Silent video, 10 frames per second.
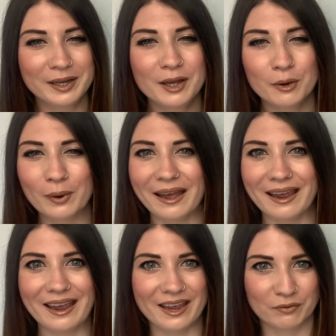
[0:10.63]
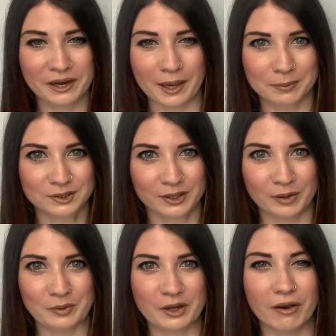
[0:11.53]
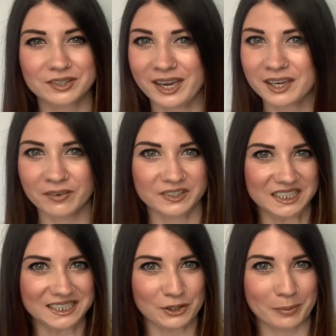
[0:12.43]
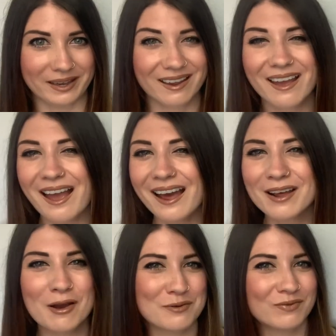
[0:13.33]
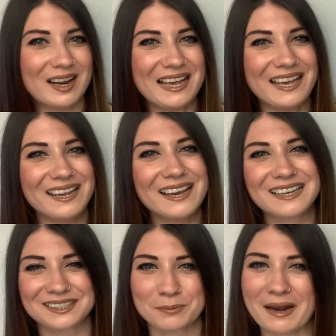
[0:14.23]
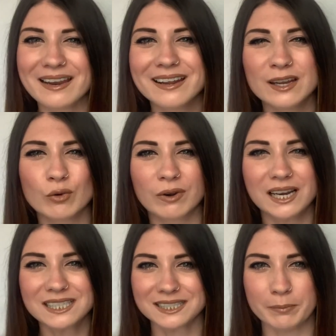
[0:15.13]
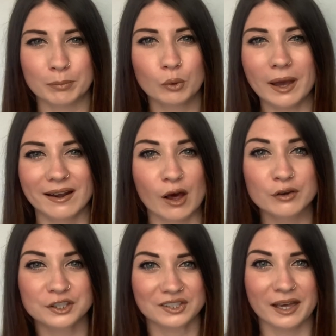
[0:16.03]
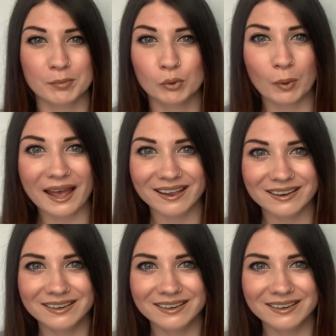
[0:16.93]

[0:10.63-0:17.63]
where every episode I take a physics topic and hopefully explain it in a really simple and understandable way.